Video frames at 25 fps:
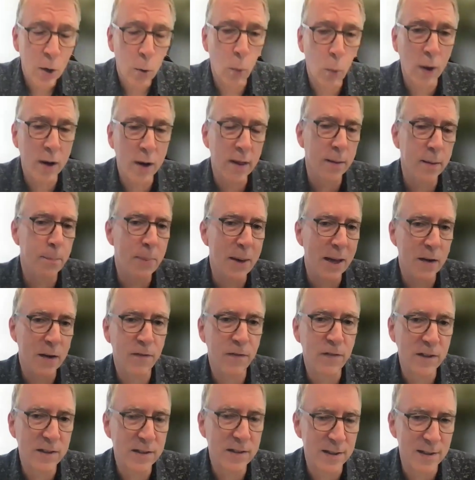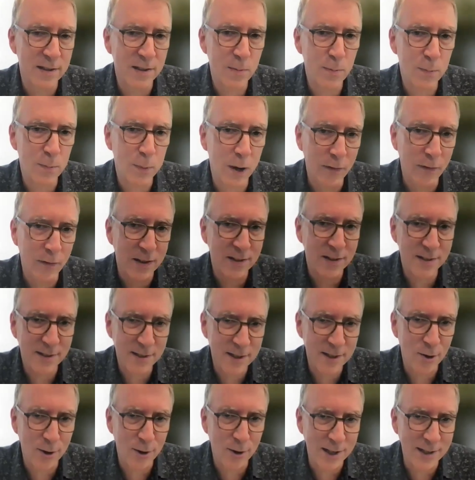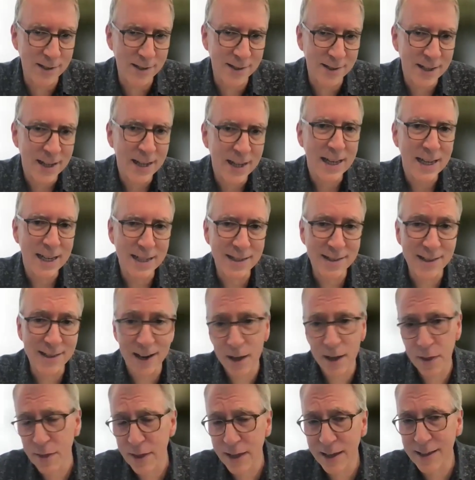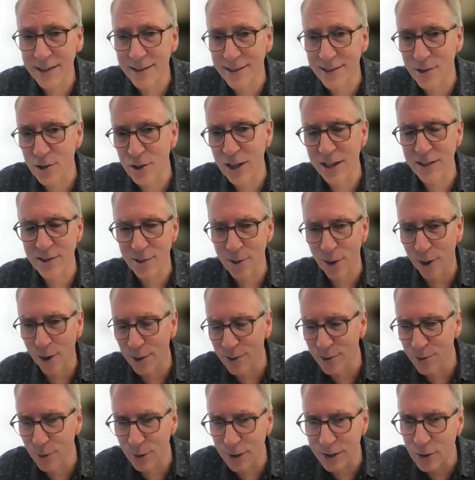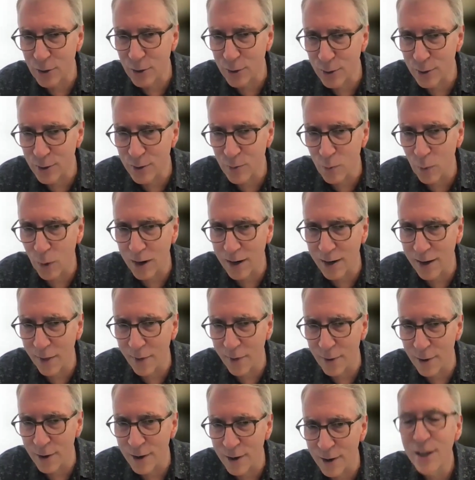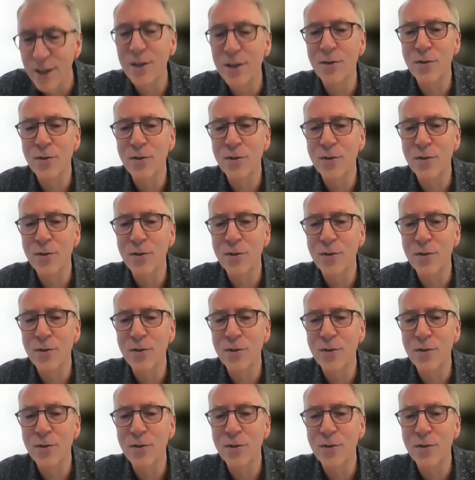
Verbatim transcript: One of the benefits of this, of this series is that I think it's a chance to also introduce one another